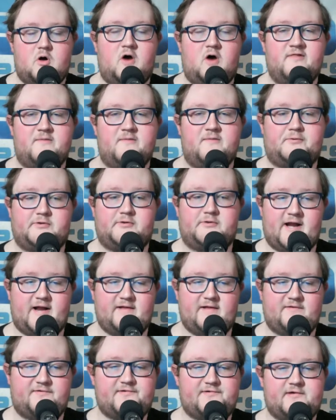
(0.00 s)
on the
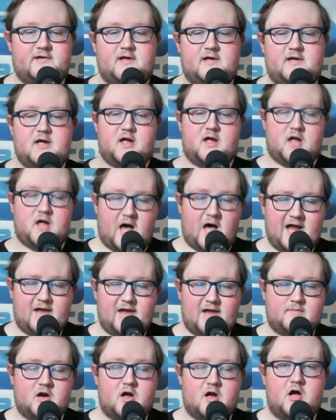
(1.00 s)
planet.
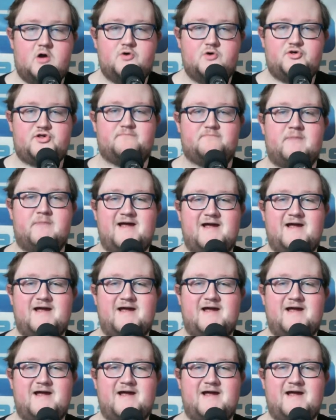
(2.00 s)
I'm your host,